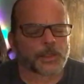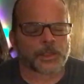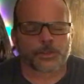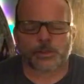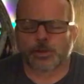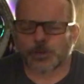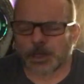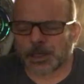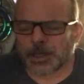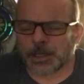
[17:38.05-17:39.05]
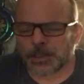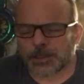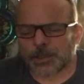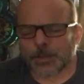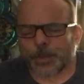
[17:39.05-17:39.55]
and tuning
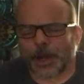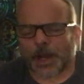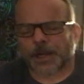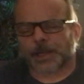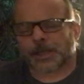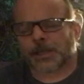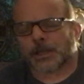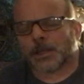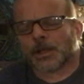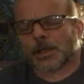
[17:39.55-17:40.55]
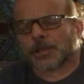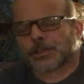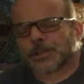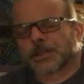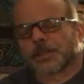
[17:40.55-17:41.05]
into the body,
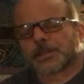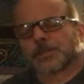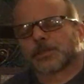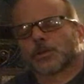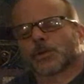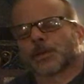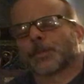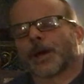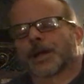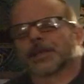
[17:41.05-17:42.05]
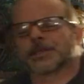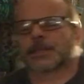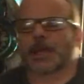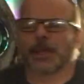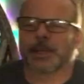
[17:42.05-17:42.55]
just listen to what the body's
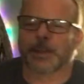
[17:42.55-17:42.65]
saying.